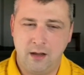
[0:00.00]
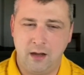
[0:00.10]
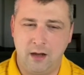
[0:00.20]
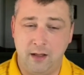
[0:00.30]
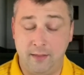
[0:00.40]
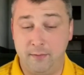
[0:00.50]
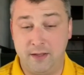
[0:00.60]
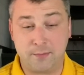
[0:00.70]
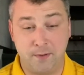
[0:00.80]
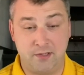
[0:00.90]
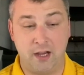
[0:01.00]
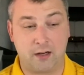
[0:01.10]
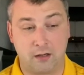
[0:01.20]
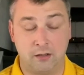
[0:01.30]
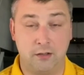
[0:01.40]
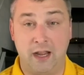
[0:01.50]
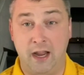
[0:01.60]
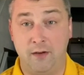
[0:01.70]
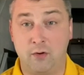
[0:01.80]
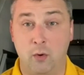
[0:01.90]
Uh, this particular
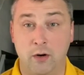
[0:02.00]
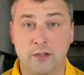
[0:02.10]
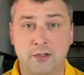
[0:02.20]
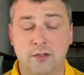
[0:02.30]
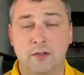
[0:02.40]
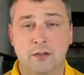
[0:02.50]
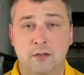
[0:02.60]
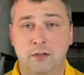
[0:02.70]
day, of course,